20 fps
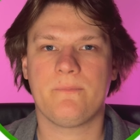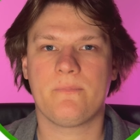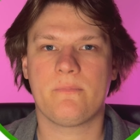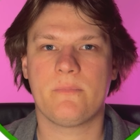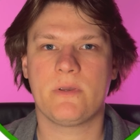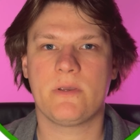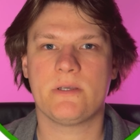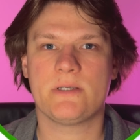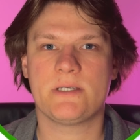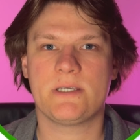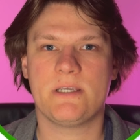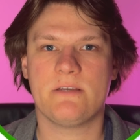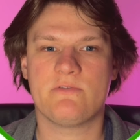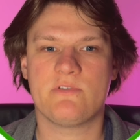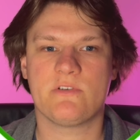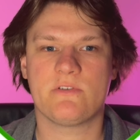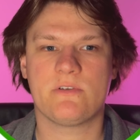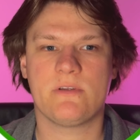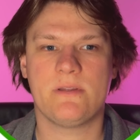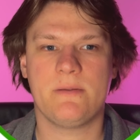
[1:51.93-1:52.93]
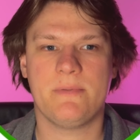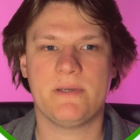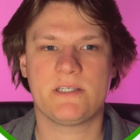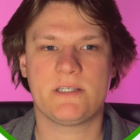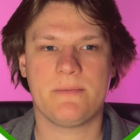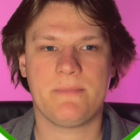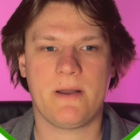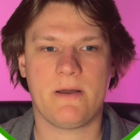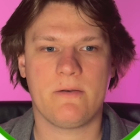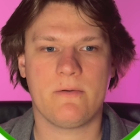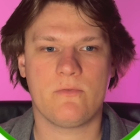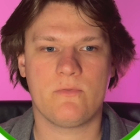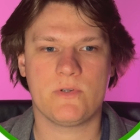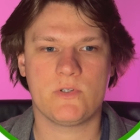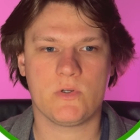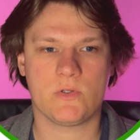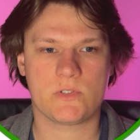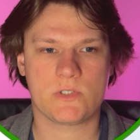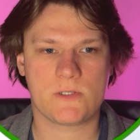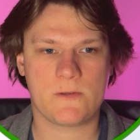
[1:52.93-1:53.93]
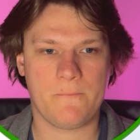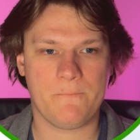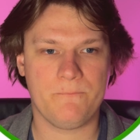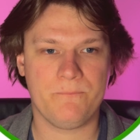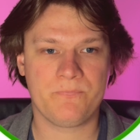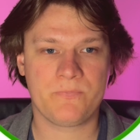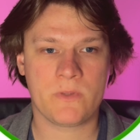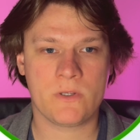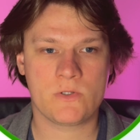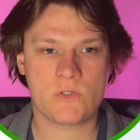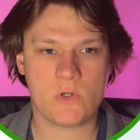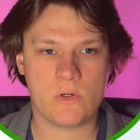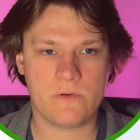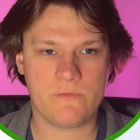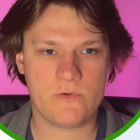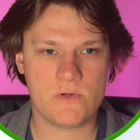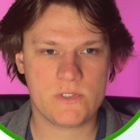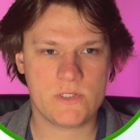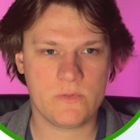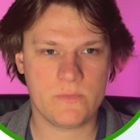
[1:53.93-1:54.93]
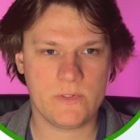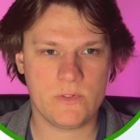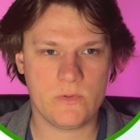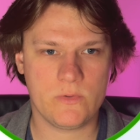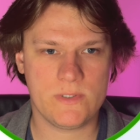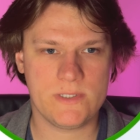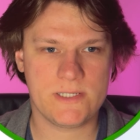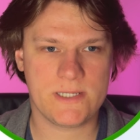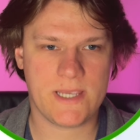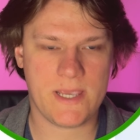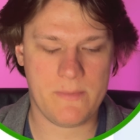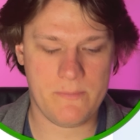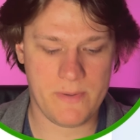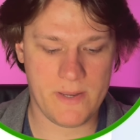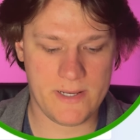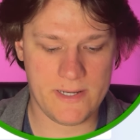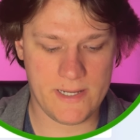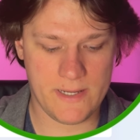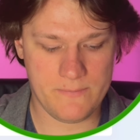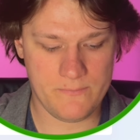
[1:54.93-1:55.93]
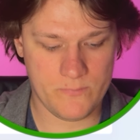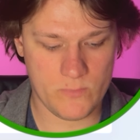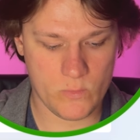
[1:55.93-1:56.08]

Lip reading: because it gives us the best amount of results. So the first thing we do is a campaign name.